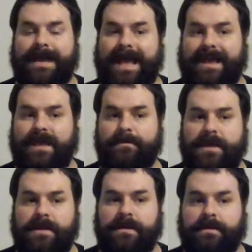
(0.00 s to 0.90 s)
it can
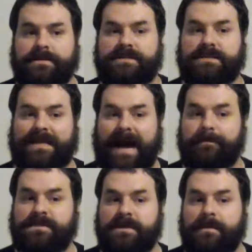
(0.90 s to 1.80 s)
be
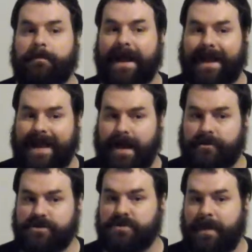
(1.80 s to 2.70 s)
stopped by a
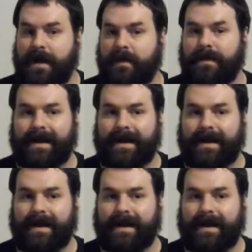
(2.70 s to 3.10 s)
counter spell,